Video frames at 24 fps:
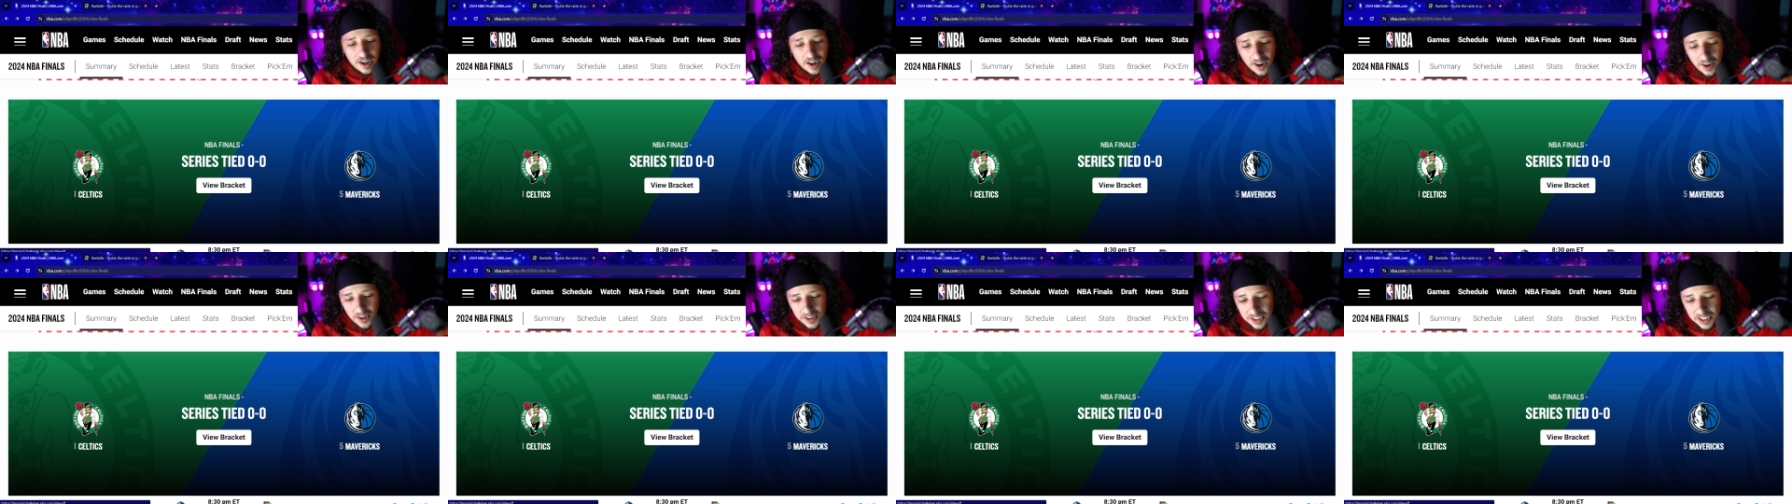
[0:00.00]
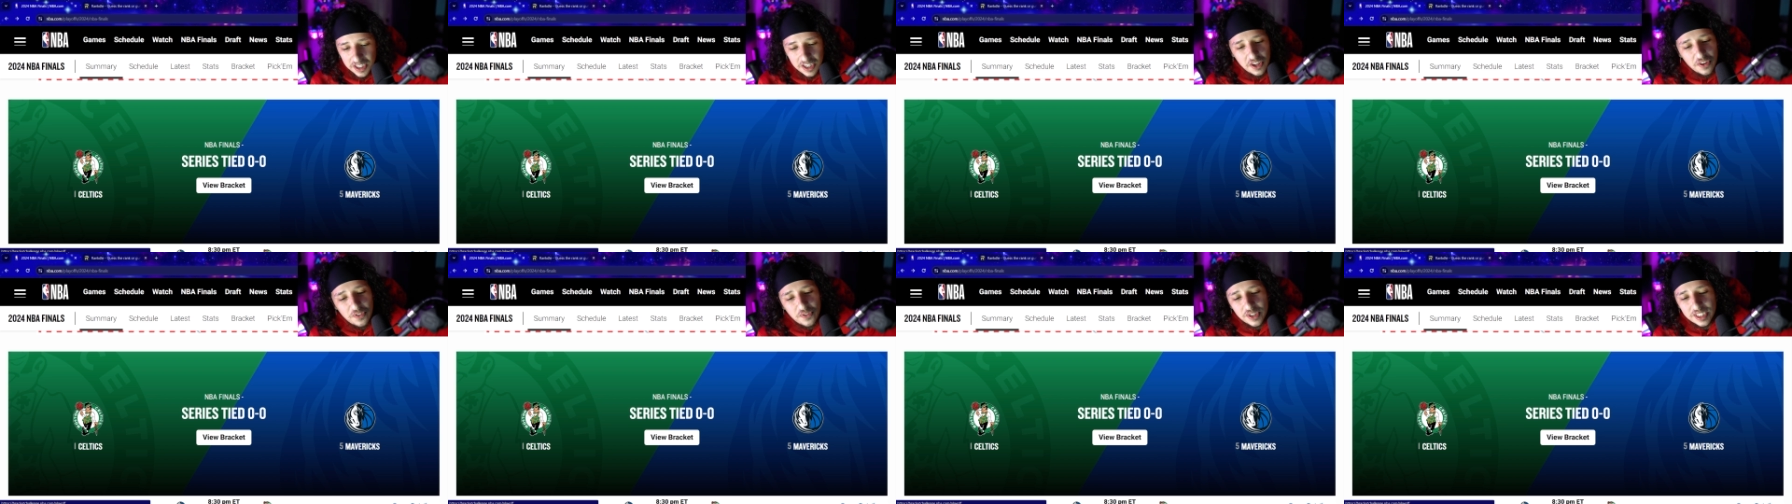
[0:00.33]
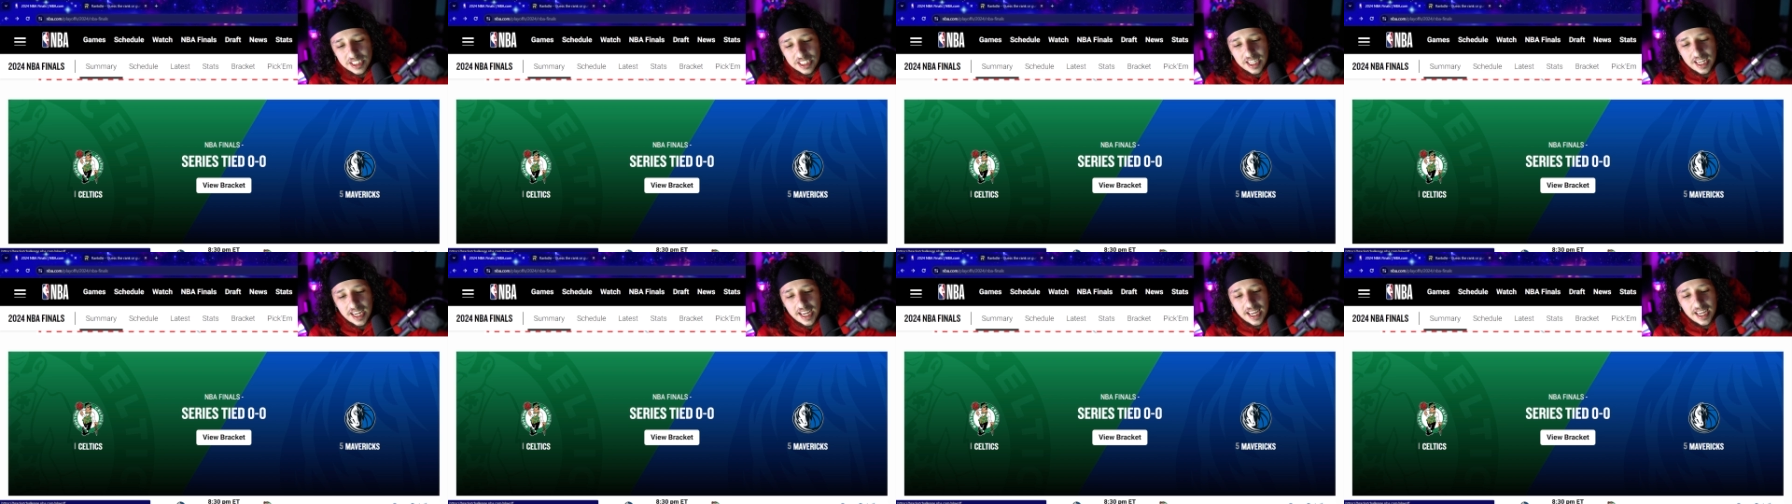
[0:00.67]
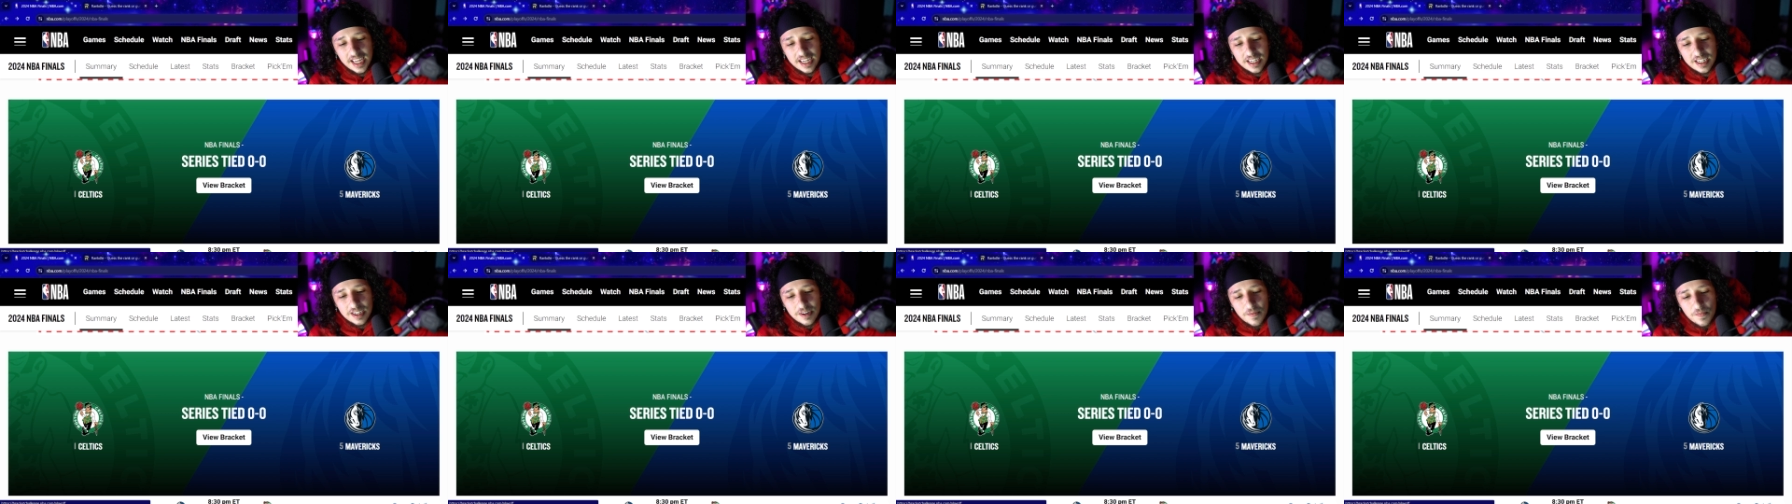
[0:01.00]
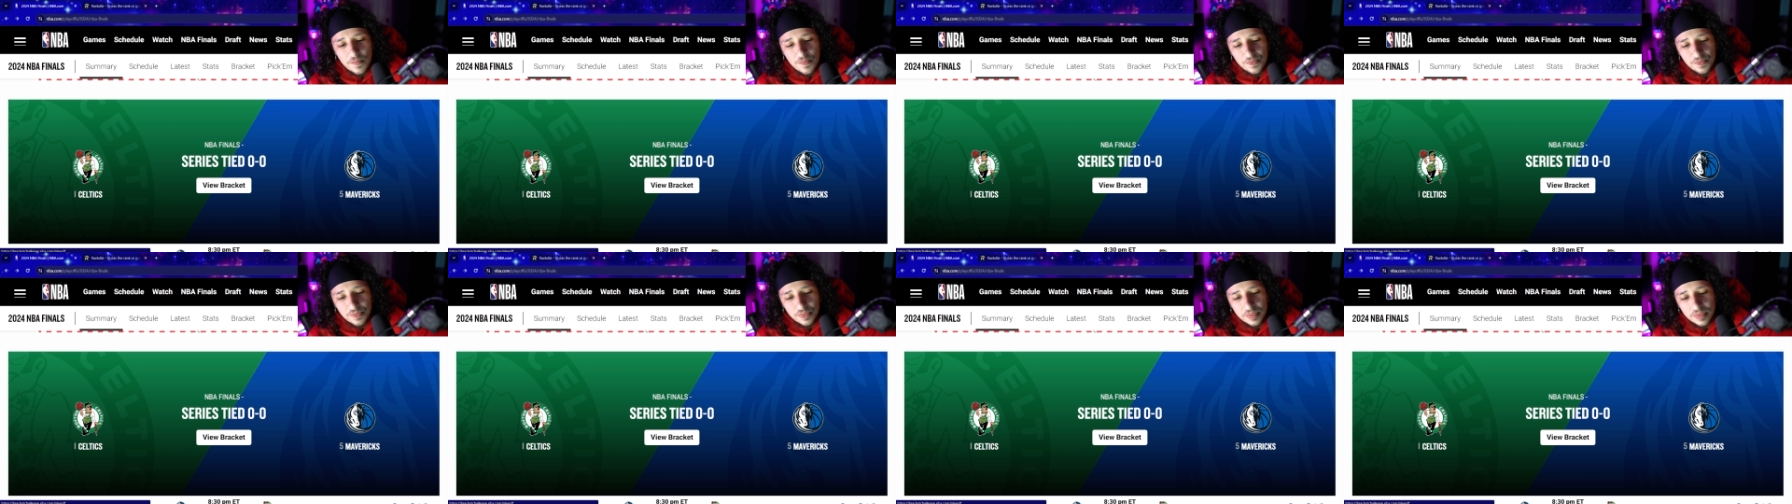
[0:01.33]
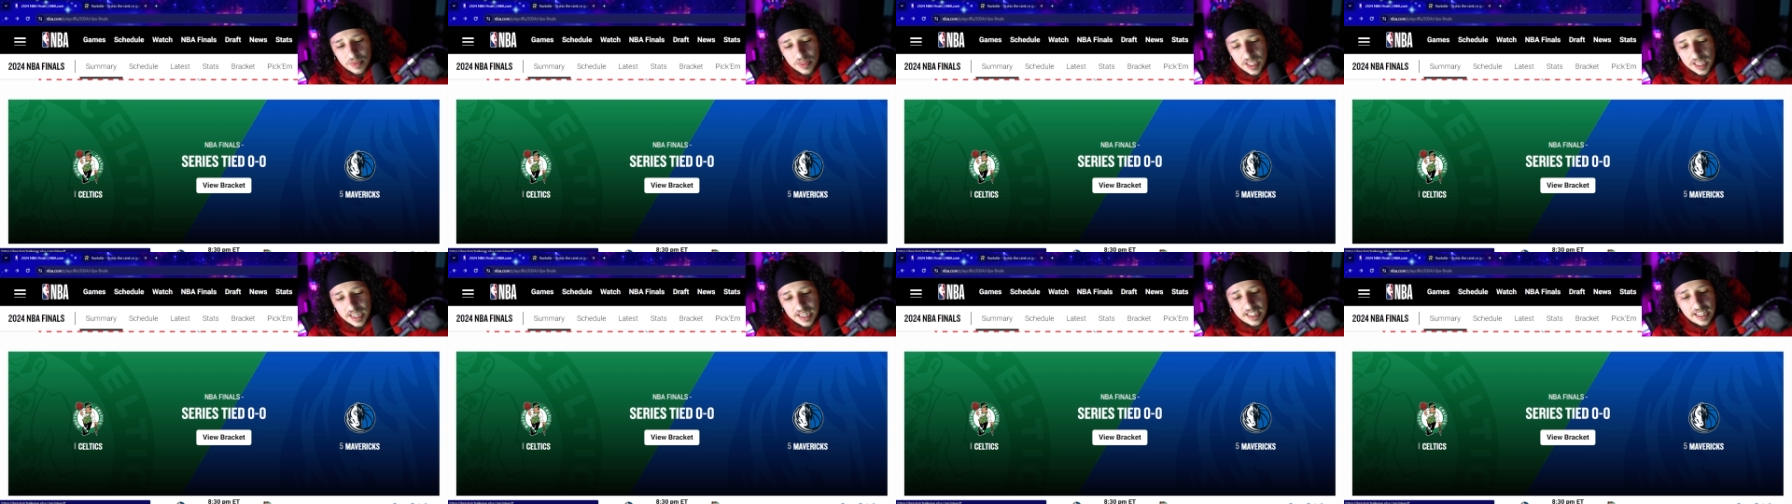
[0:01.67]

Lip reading: on the defensive end that